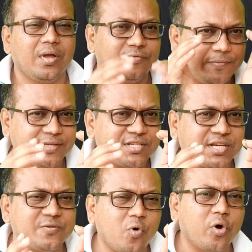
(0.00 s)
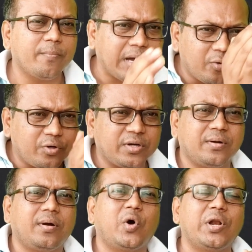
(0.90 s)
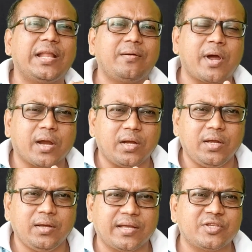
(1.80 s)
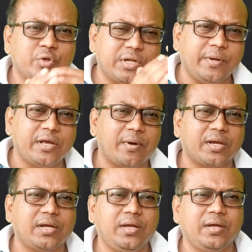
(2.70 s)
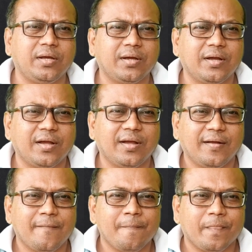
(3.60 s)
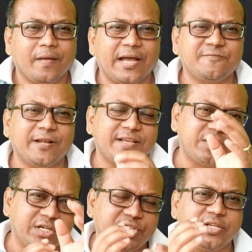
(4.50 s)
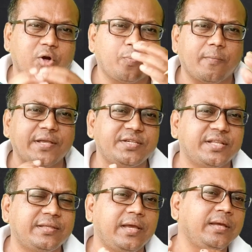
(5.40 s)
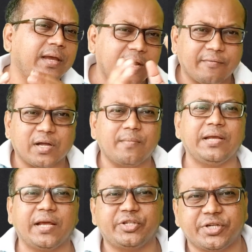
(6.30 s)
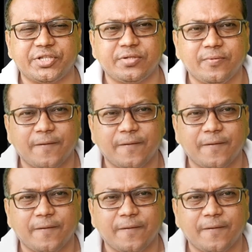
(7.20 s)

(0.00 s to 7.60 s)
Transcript: We will discuss more about online marketing and social media marketing as well as search engine optimization thing in our coming lectures.